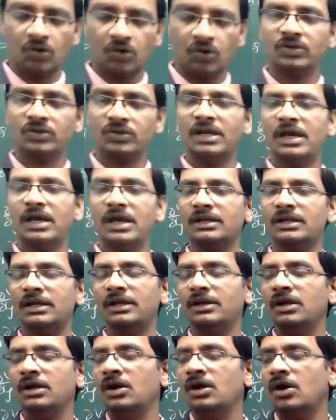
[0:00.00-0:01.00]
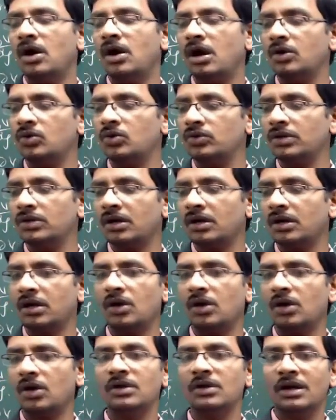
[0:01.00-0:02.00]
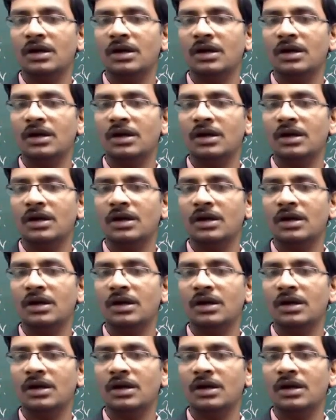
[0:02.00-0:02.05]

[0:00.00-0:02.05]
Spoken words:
the directly onto the ground,